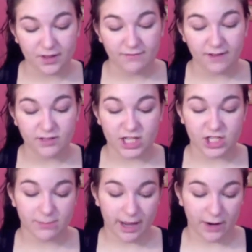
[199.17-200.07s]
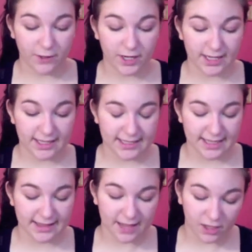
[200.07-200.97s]
foundation powder, and it's
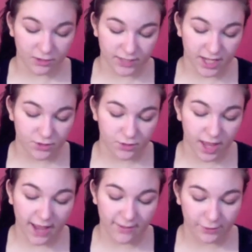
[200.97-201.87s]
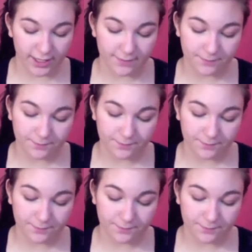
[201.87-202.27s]
in the color Natural Ivory.